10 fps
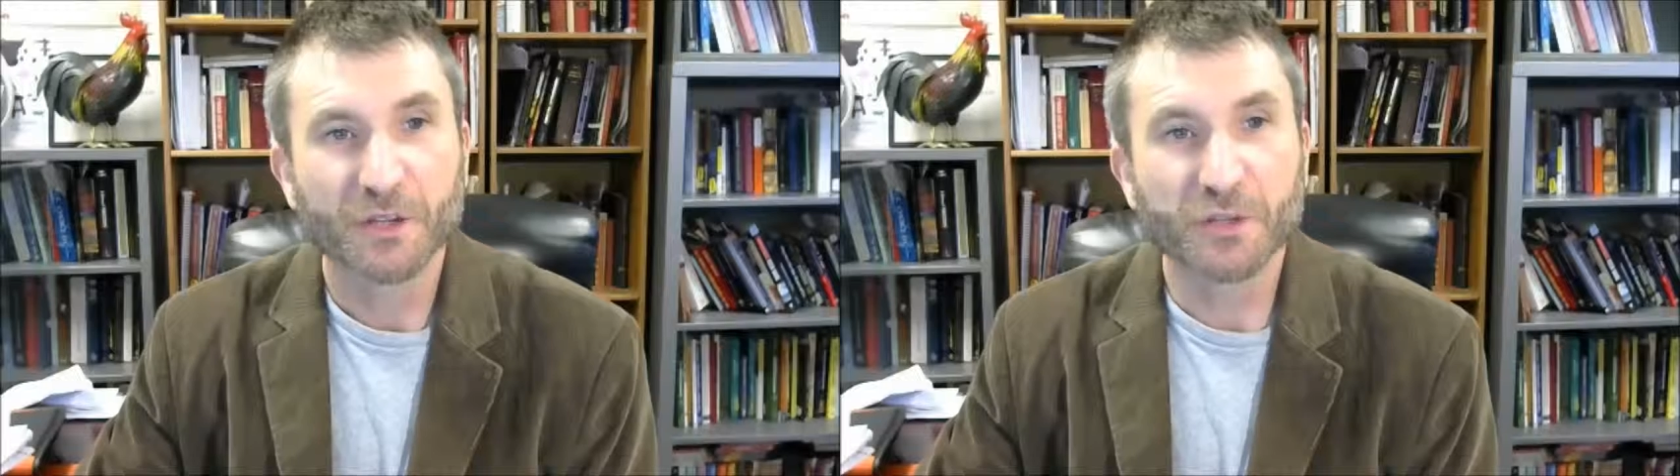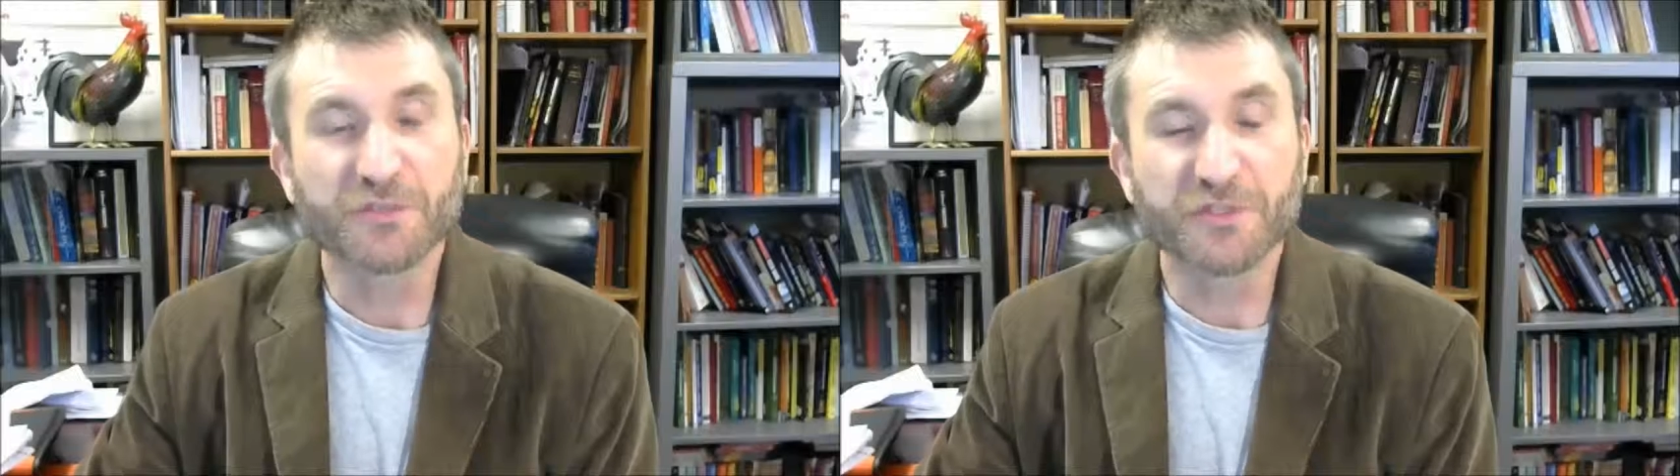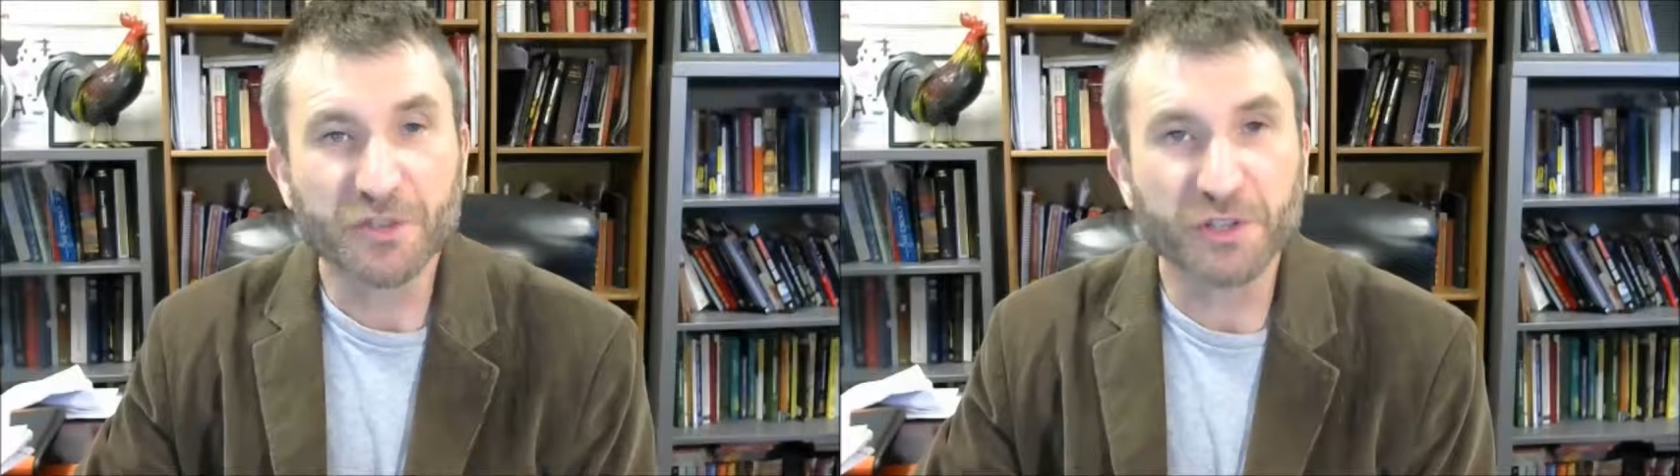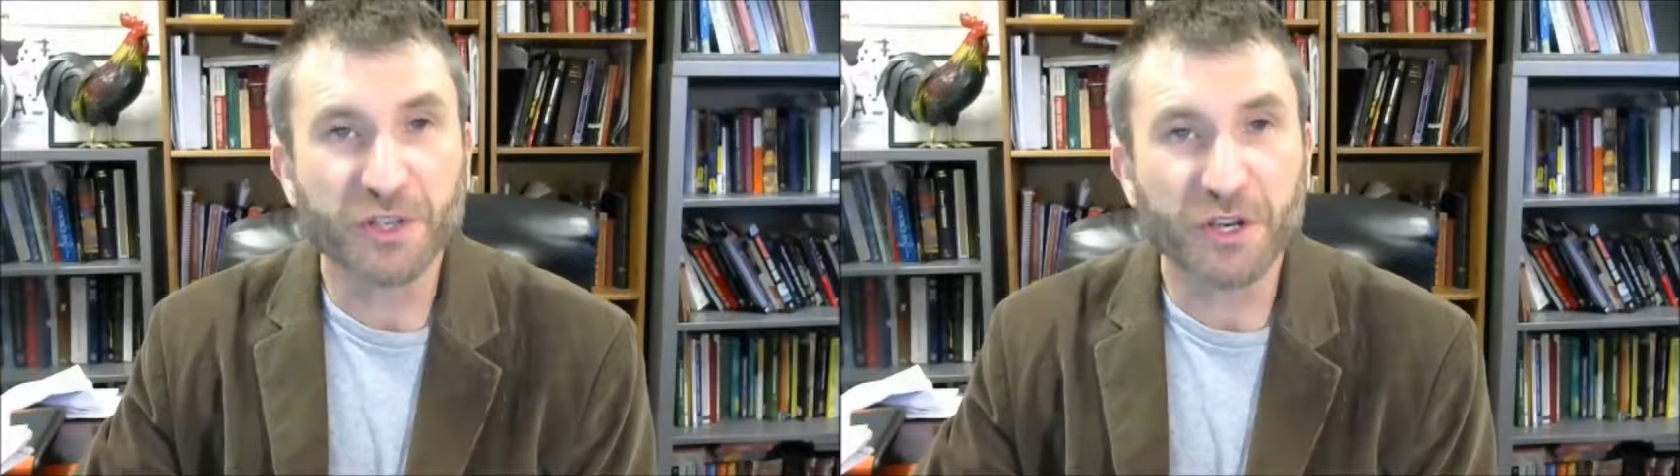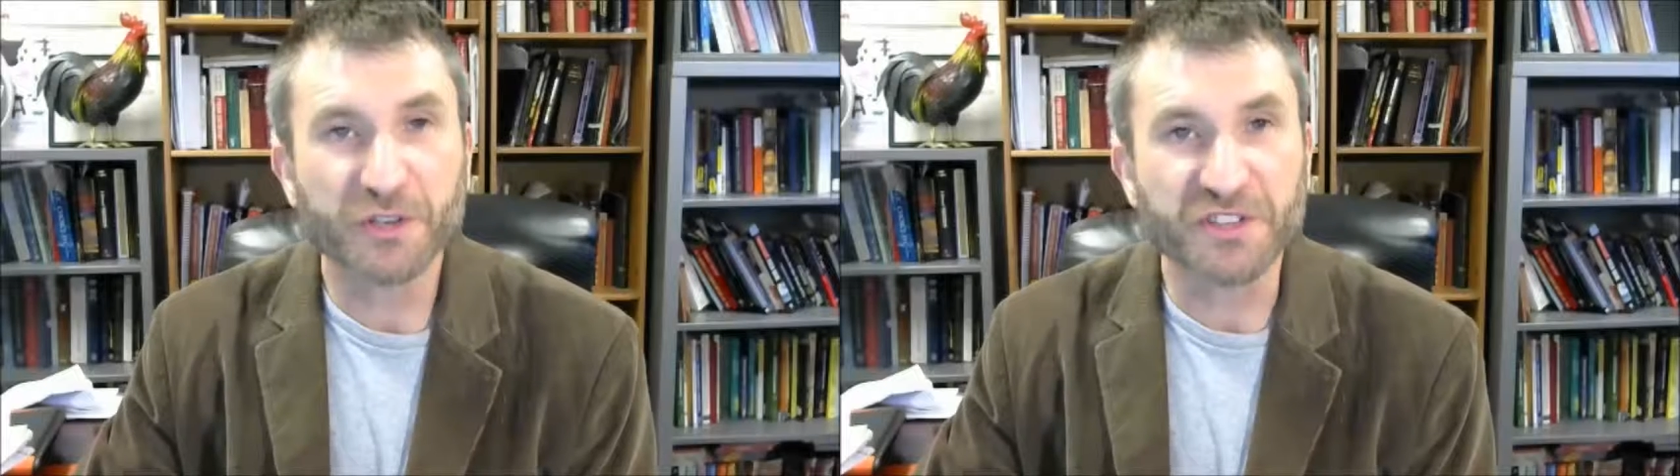You've
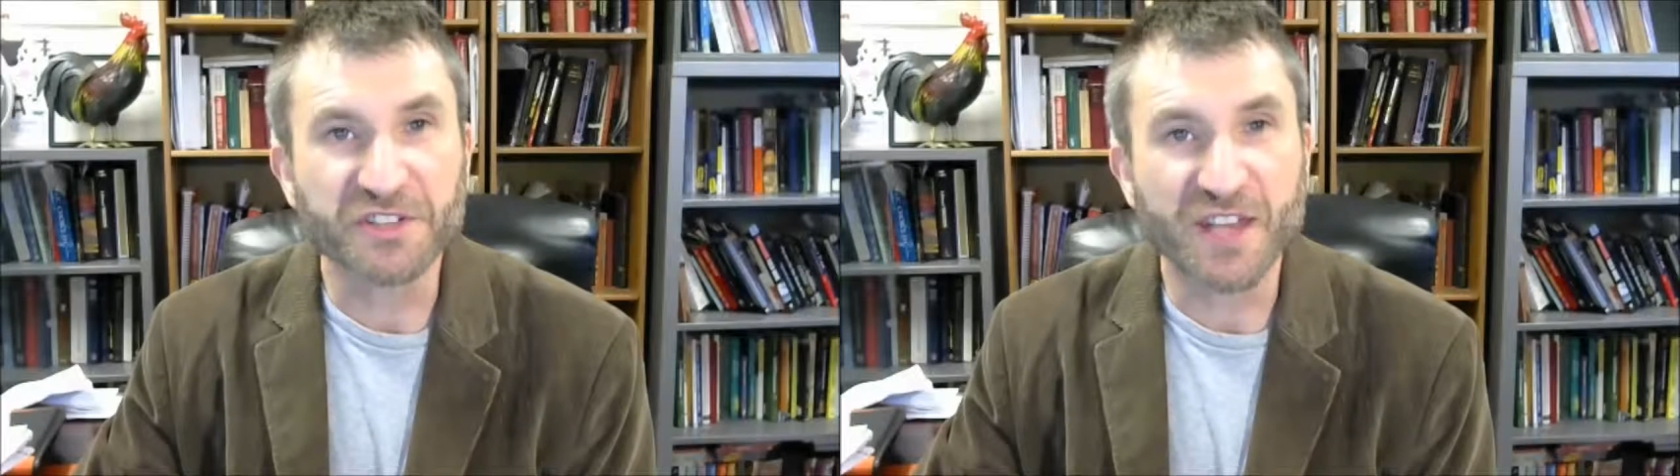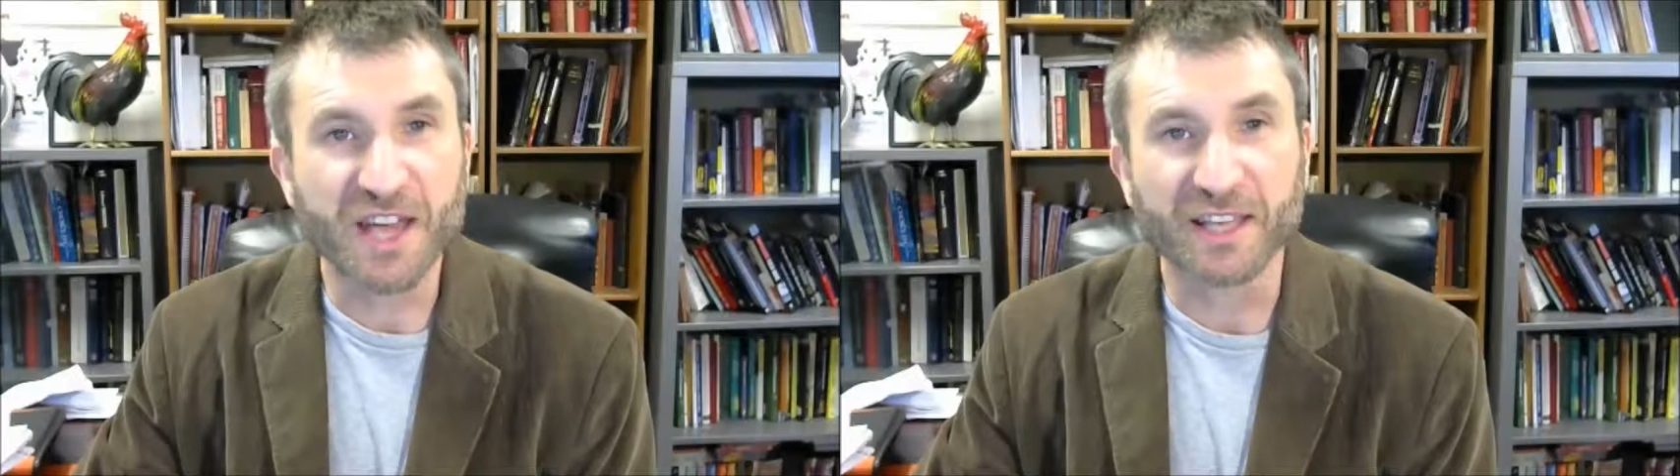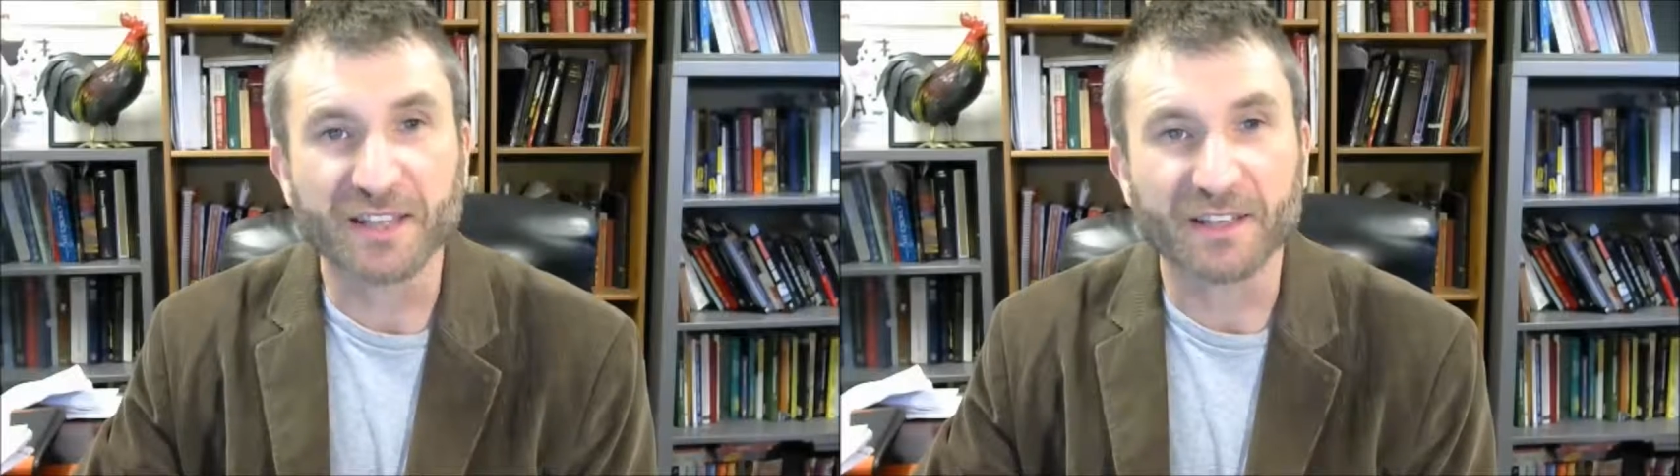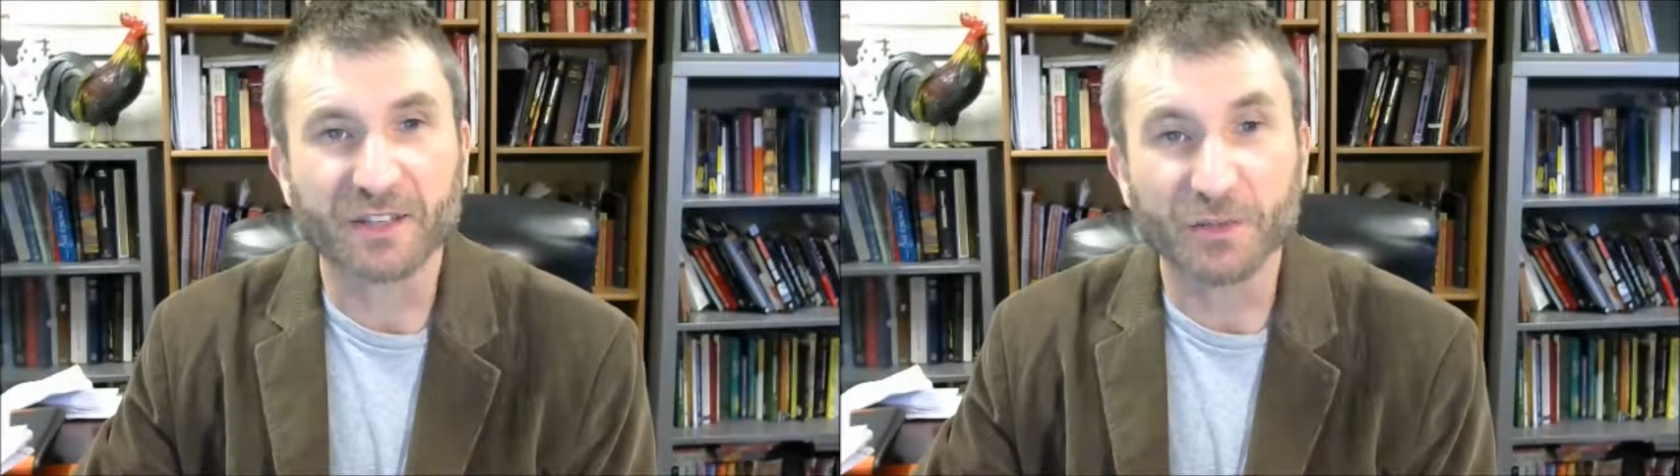surely heard the saying,